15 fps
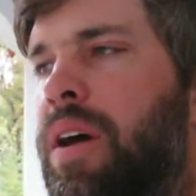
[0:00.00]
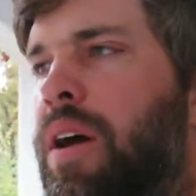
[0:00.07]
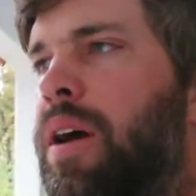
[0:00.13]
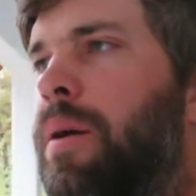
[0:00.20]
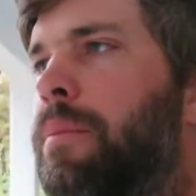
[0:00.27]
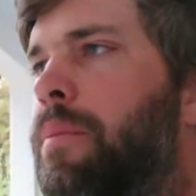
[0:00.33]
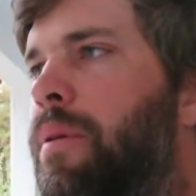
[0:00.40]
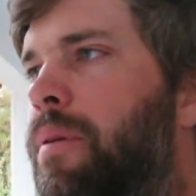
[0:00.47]

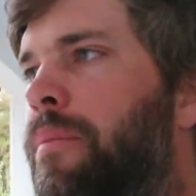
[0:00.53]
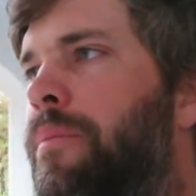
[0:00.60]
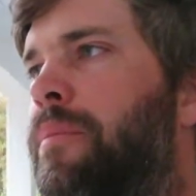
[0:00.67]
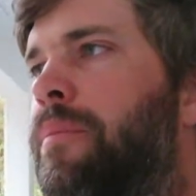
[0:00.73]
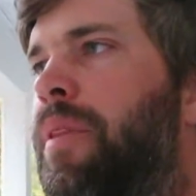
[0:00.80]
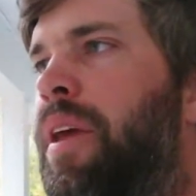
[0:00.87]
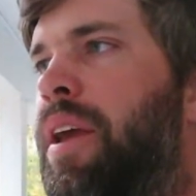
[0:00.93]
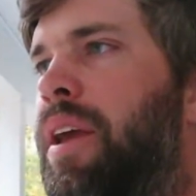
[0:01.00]
Um,
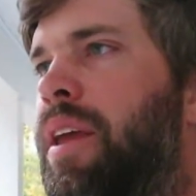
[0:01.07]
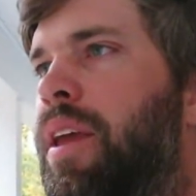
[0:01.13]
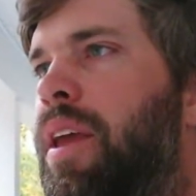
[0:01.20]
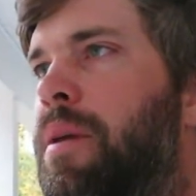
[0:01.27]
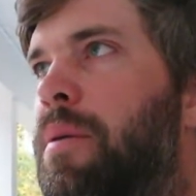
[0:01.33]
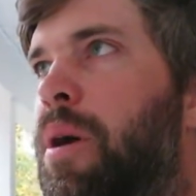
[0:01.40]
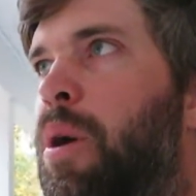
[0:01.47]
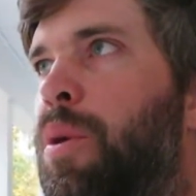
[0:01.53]
like
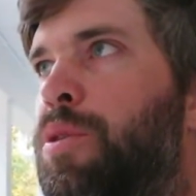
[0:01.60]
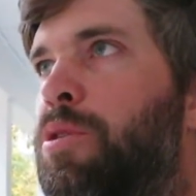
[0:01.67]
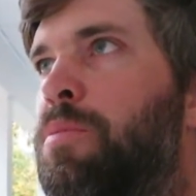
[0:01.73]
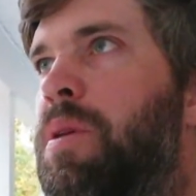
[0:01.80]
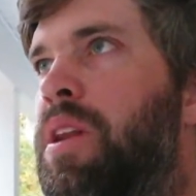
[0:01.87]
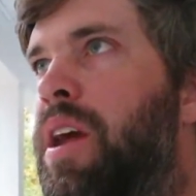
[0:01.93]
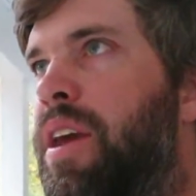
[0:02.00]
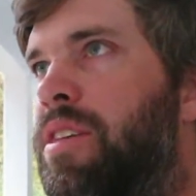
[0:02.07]
it'd also
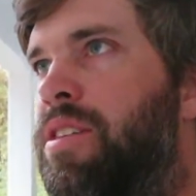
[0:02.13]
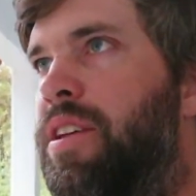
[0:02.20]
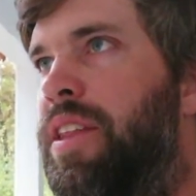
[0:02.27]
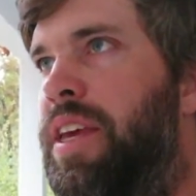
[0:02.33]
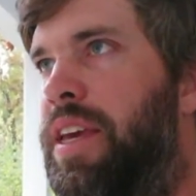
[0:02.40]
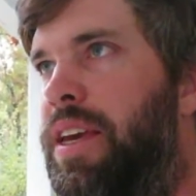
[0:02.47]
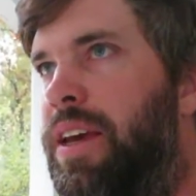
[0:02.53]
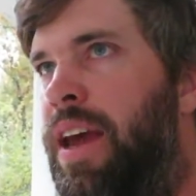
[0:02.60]
be nice to
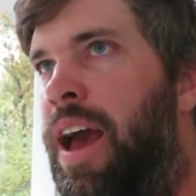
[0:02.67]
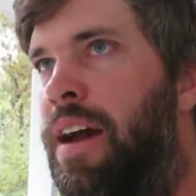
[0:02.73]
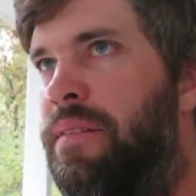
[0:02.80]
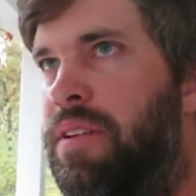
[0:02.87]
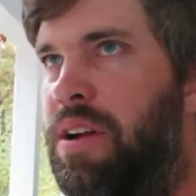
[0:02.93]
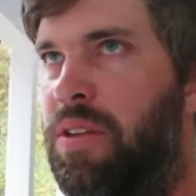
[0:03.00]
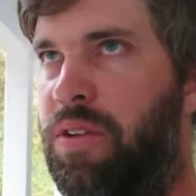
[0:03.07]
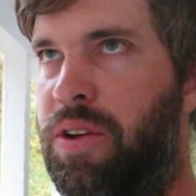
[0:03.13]
like
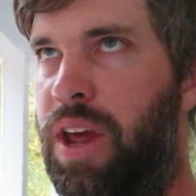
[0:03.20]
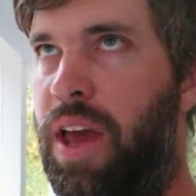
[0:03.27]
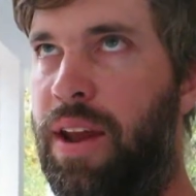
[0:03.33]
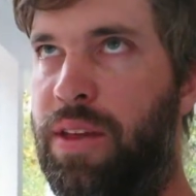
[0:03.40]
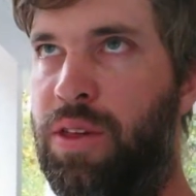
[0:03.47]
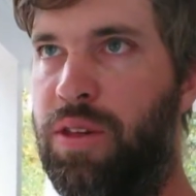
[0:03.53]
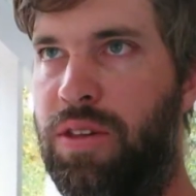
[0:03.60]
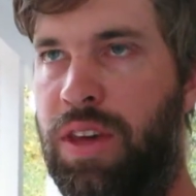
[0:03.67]
have another day
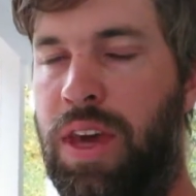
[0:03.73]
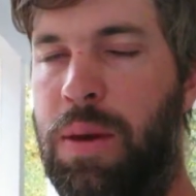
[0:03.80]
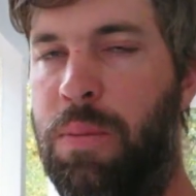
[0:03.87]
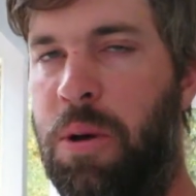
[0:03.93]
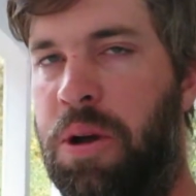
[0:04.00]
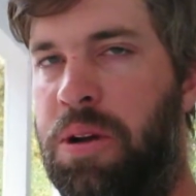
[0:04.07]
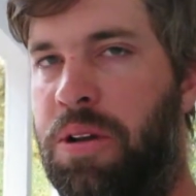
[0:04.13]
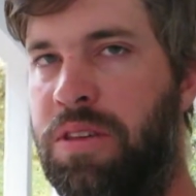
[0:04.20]
to just
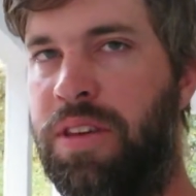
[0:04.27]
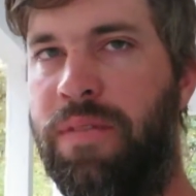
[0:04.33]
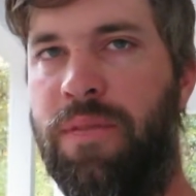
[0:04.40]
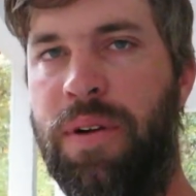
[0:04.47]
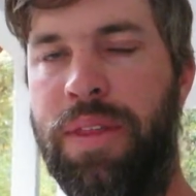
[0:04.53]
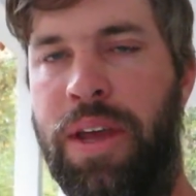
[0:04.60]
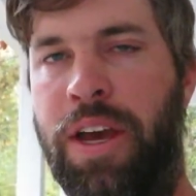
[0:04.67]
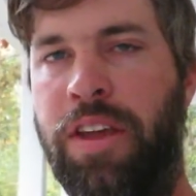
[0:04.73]
keep working on
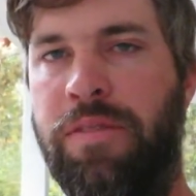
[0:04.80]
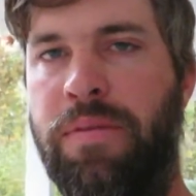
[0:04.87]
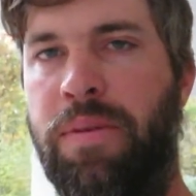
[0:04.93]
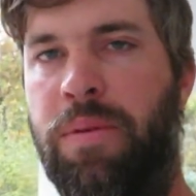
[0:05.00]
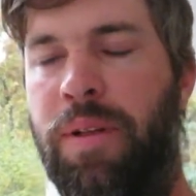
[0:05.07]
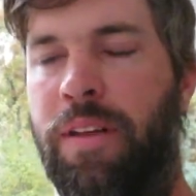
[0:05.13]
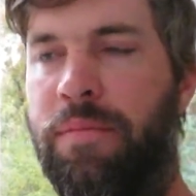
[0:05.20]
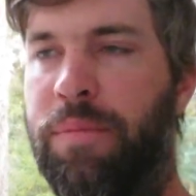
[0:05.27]
stuff around the house
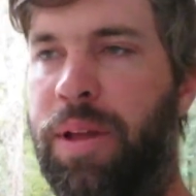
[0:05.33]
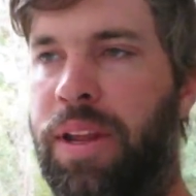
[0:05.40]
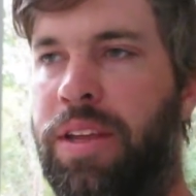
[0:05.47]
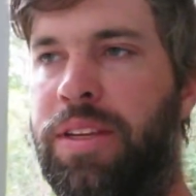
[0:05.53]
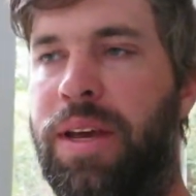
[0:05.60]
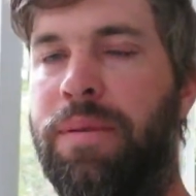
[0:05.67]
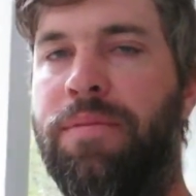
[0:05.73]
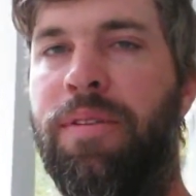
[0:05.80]
but we'll have
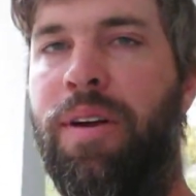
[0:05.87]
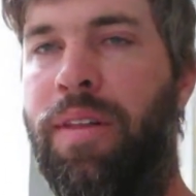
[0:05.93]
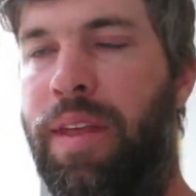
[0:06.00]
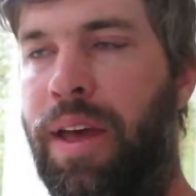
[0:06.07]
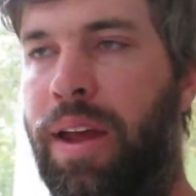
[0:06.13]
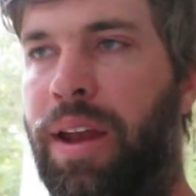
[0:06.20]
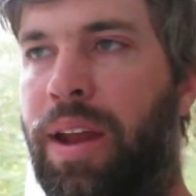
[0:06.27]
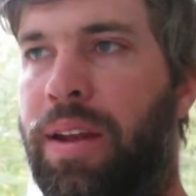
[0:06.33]
plenty of time for all
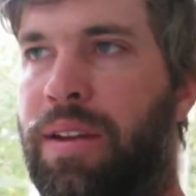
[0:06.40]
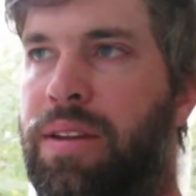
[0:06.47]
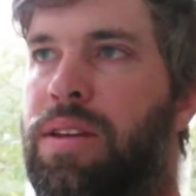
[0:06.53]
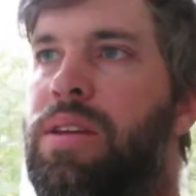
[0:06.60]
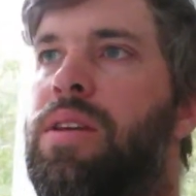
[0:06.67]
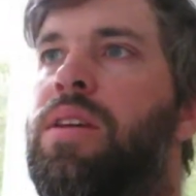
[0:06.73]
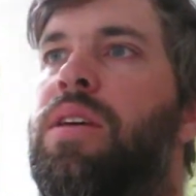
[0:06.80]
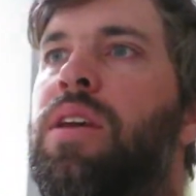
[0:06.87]
that and
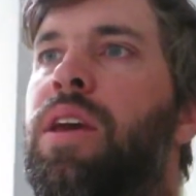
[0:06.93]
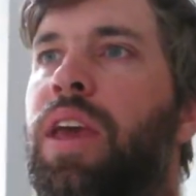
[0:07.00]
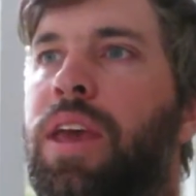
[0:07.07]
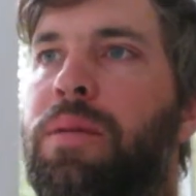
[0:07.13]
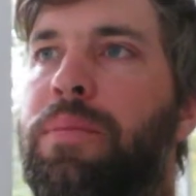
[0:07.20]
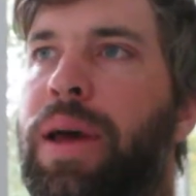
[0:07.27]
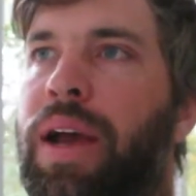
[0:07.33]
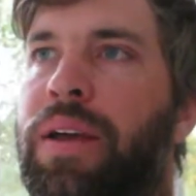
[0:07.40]

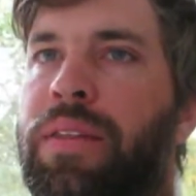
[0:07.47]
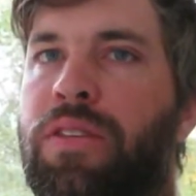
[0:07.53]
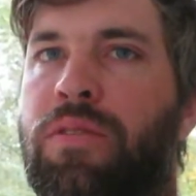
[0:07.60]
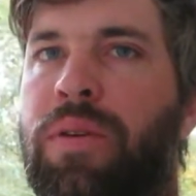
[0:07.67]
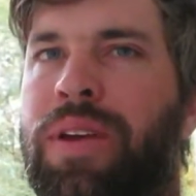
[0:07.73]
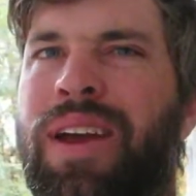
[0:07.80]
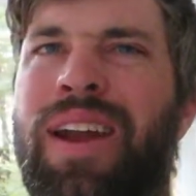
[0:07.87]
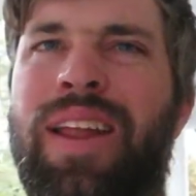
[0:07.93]
getting back in the
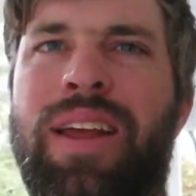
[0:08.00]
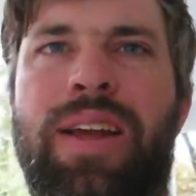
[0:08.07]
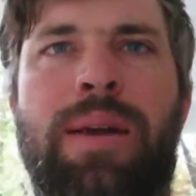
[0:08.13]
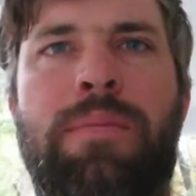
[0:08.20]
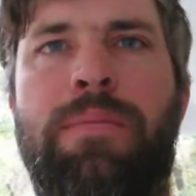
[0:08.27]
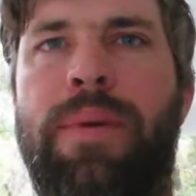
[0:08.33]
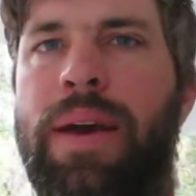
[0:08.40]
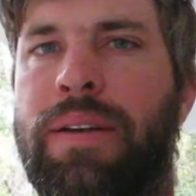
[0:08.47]
swing kind of like
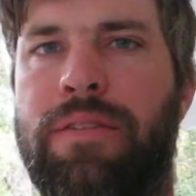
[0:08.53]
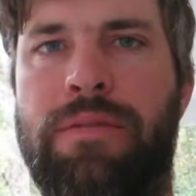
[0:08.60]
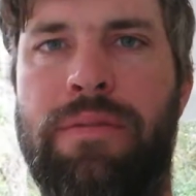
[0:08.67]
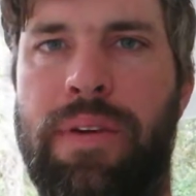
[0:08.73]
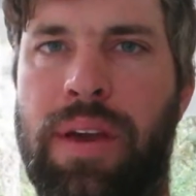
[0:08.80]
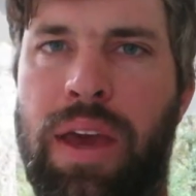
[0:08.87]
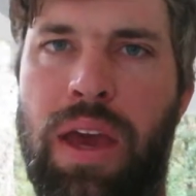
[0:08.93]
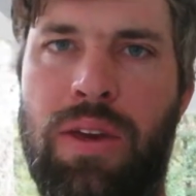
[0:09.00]
coming back
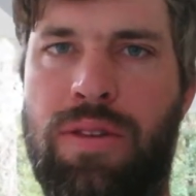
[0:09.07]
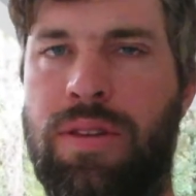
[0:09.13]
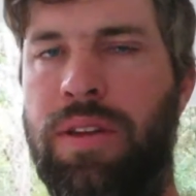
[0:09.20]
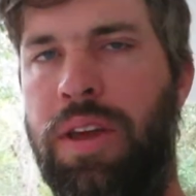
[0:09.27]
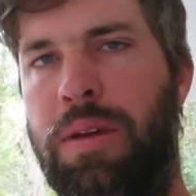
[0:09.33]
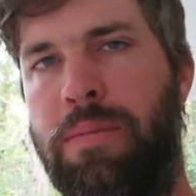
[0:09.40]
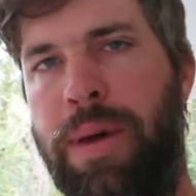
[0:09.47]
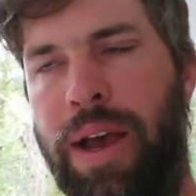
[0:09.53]
from
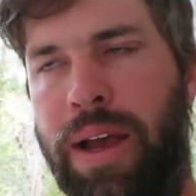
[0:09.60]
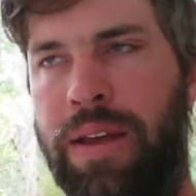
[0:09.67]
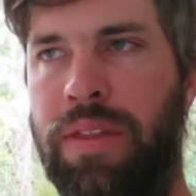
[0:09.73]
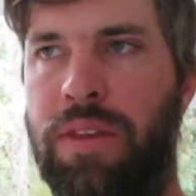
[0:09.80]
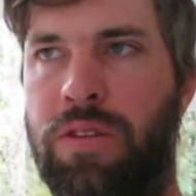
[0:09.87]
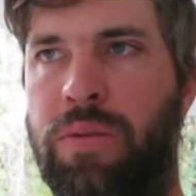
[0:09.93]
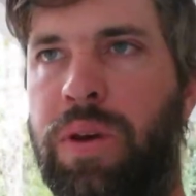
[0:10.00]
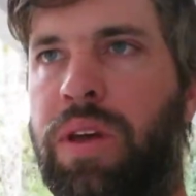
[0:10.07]
vacation get back
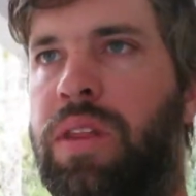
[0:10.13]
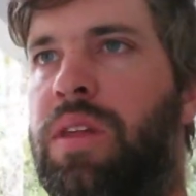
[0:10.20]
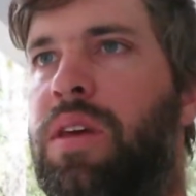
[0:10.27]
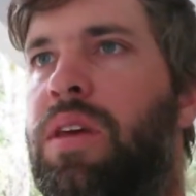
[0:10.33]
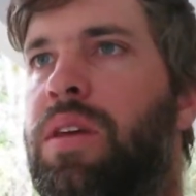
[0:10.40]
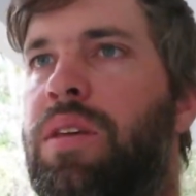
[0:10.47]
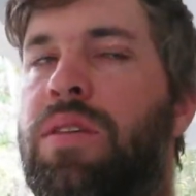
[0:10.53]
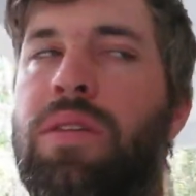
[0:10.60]
in the swing of
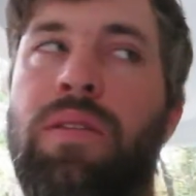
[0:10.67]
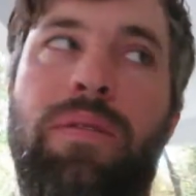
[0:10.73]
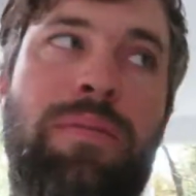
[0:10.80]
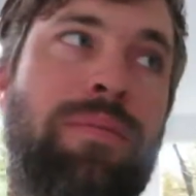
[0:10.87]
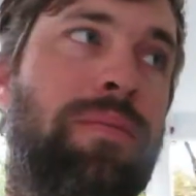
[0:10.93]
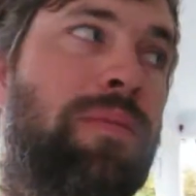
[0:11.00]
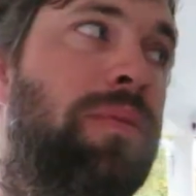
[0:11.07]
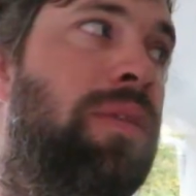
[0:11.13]
things
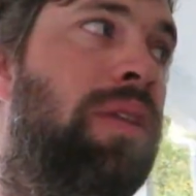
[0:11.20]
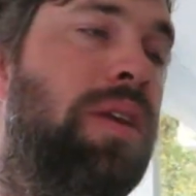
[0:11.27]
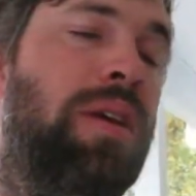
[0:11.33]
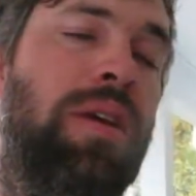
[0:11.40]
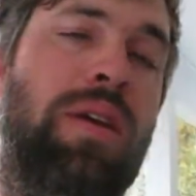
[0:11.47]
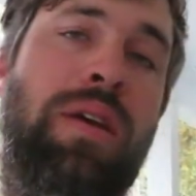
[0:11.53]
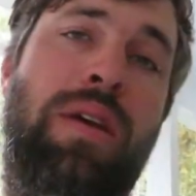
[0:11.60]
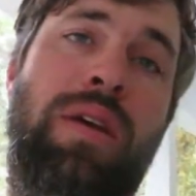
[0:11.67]
and
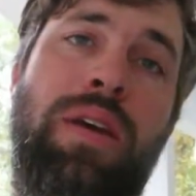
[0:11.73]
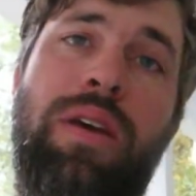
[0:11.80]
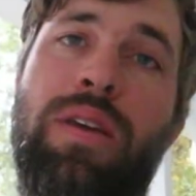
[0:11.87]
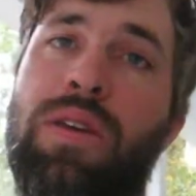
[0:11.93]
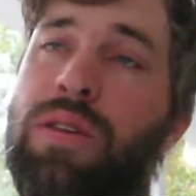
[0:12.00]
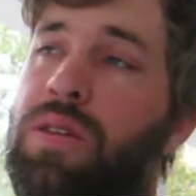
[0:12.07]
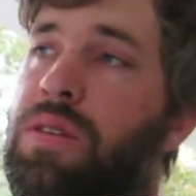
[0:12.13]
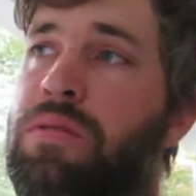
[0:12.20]

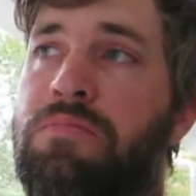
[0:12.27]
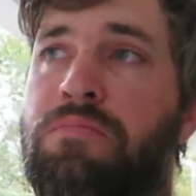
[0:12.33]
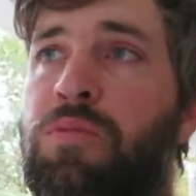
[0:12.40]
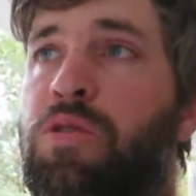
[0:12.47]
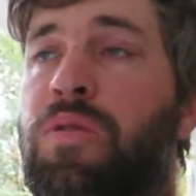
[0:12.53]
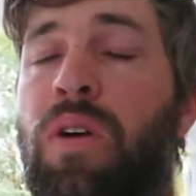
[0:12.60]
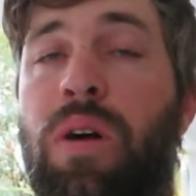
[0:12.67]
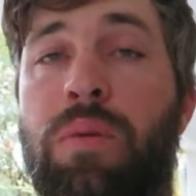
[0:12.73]
just
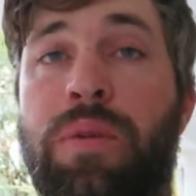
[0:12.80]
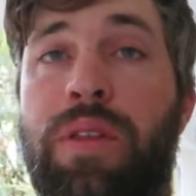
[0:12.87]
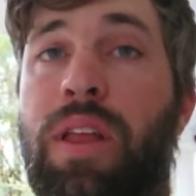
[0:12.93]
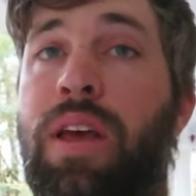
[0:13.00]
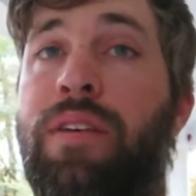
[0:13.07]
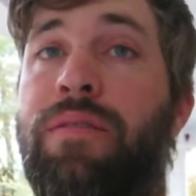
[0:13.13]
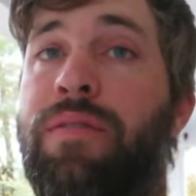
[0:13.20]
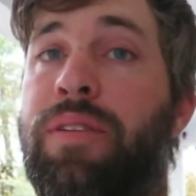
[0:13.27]
move on with
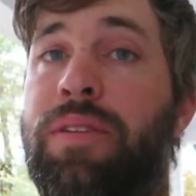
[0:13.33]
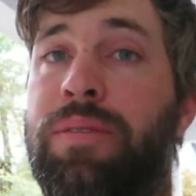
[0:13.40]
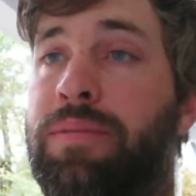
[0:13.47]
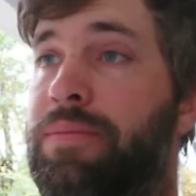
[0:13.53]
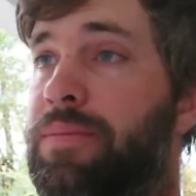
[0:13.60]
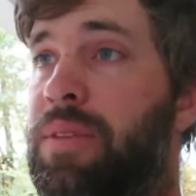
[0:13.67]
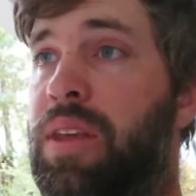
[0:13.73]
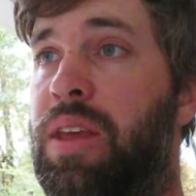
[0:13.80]
life
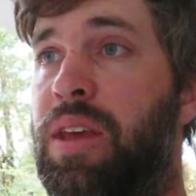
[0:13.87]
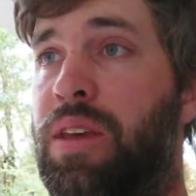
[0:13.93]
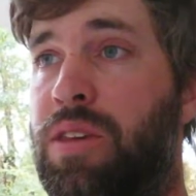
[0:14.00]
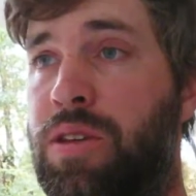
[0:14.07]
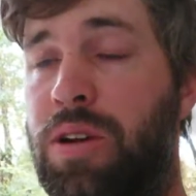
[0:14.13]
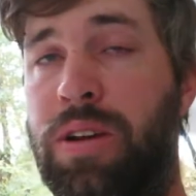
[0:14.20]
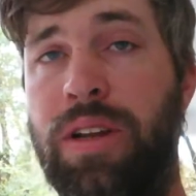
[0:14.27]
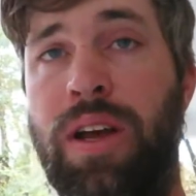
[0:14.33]
and
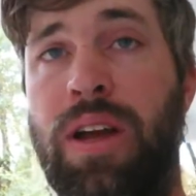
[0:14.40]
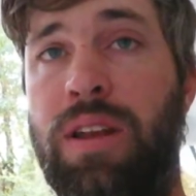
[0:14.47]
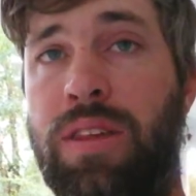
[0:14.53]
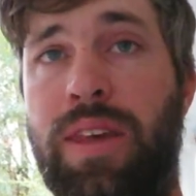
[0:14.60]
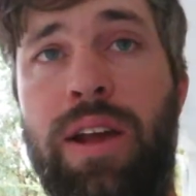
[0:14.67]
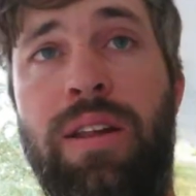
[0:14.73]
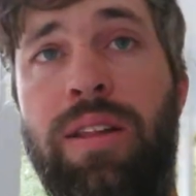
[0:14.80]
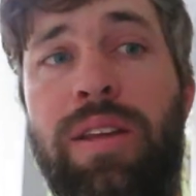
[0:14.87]
start to kind of
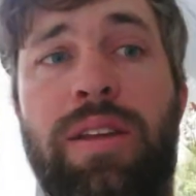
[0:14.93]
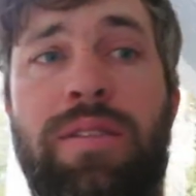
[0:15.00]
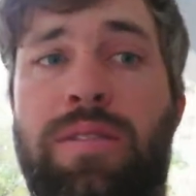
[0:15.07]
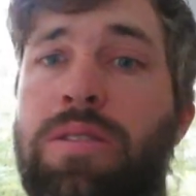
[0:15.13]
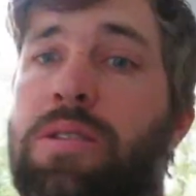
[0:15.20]
settle in